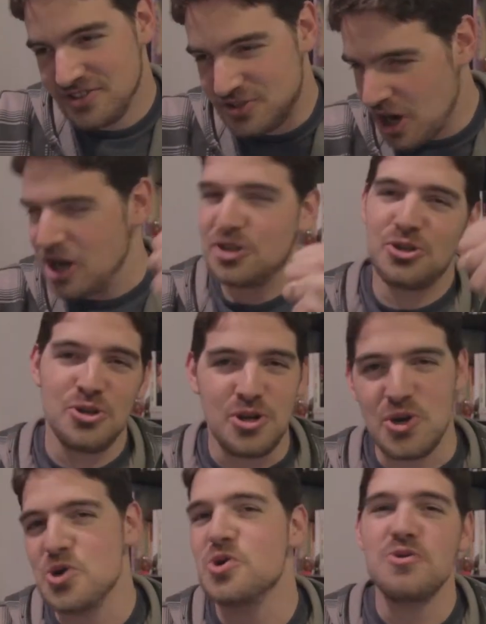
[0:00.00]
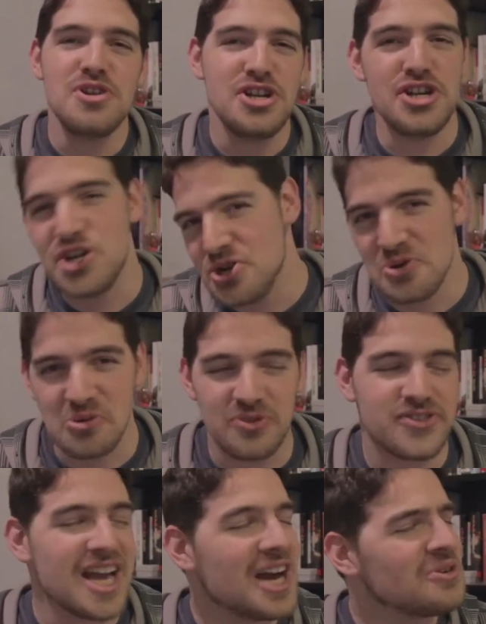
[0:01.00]
Doctor Who
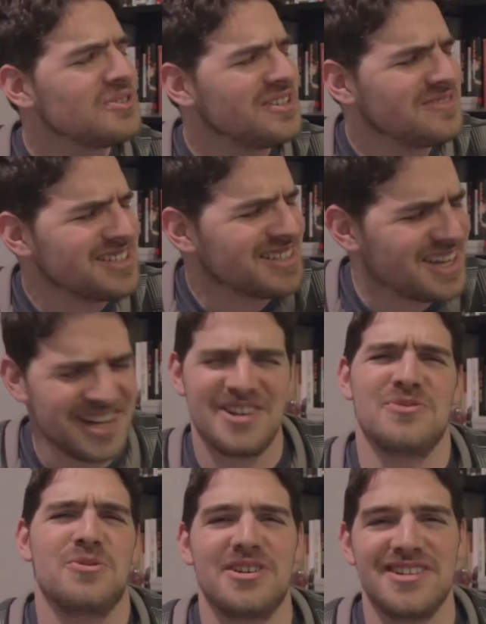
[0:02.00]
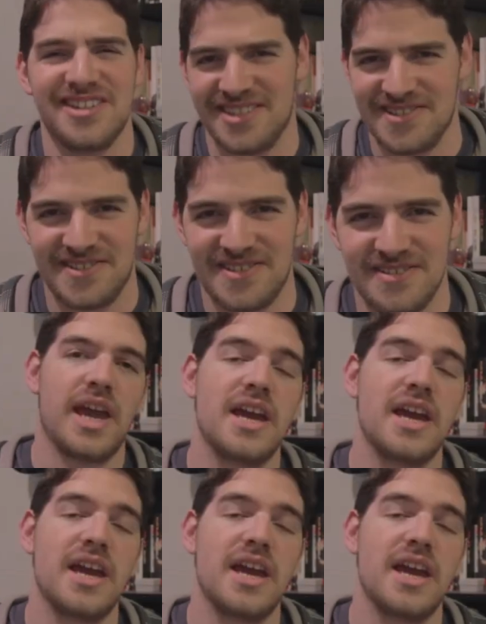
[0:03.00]
News. I don't even care what it is.